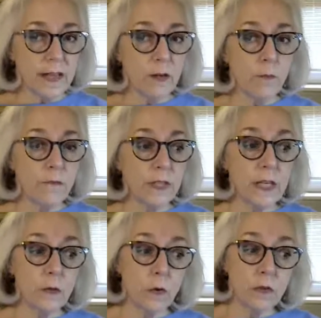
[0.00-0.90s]
and
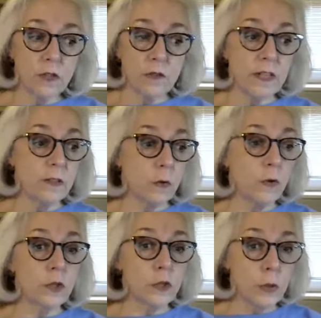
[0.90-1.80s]
hopefully an alternate
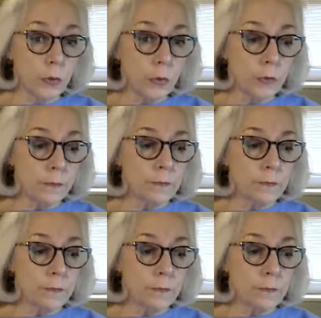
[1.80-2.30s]
or 2